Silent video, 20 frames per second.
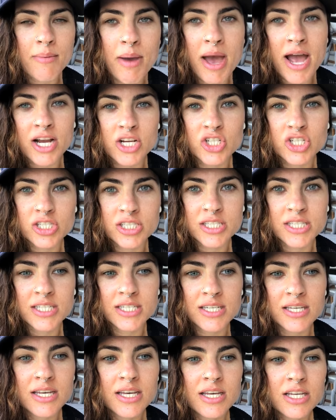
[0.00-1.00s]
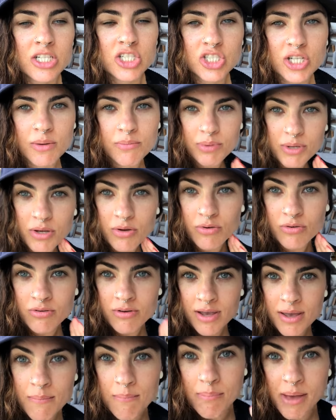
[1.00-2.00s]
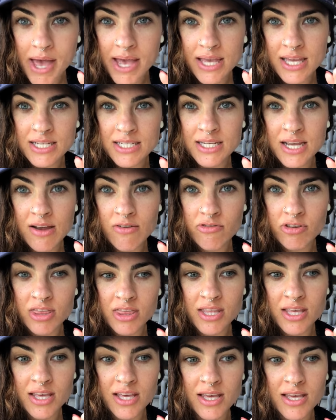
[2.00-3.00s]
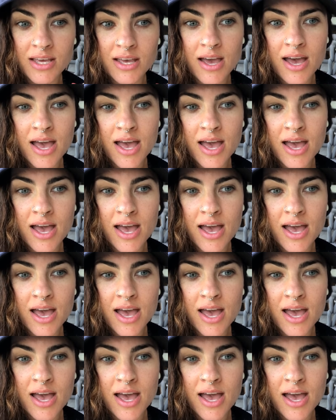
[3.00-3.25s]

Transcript: I'm actually jumping right back into everything.